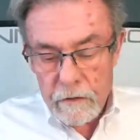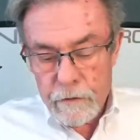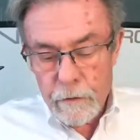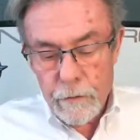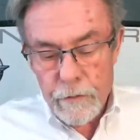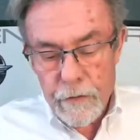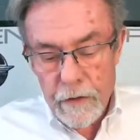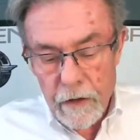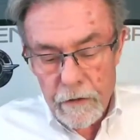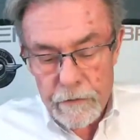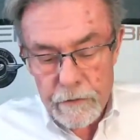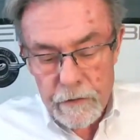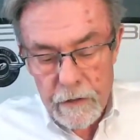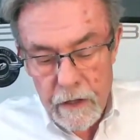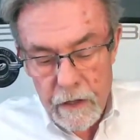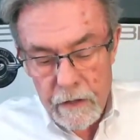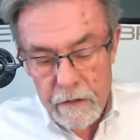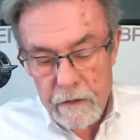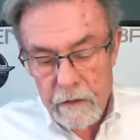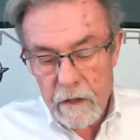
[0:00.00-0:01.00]

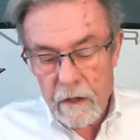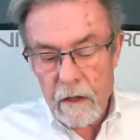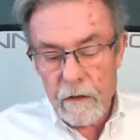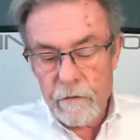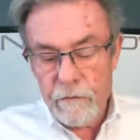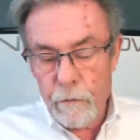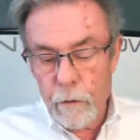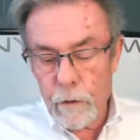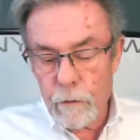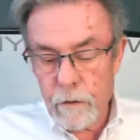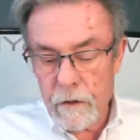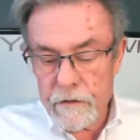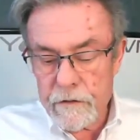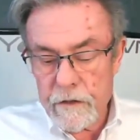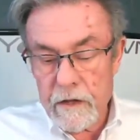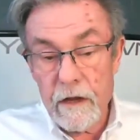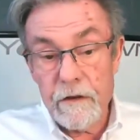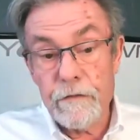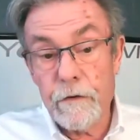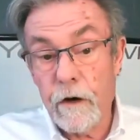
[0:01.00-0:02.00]
2008 uh, Ford
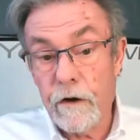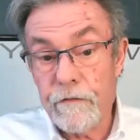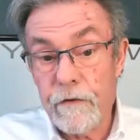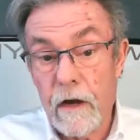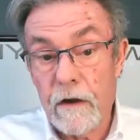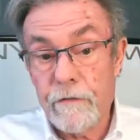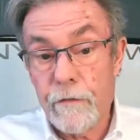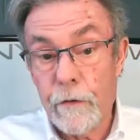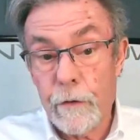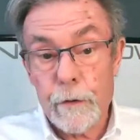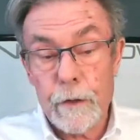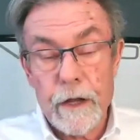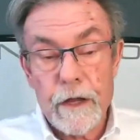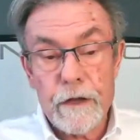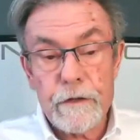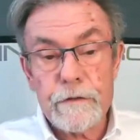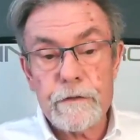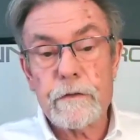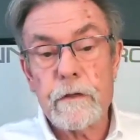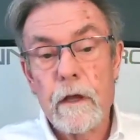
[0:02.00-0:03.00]
Racing
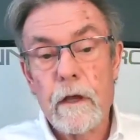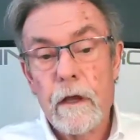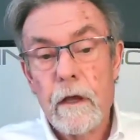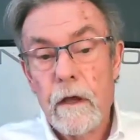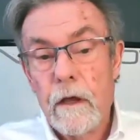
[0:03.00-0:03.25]
FR500S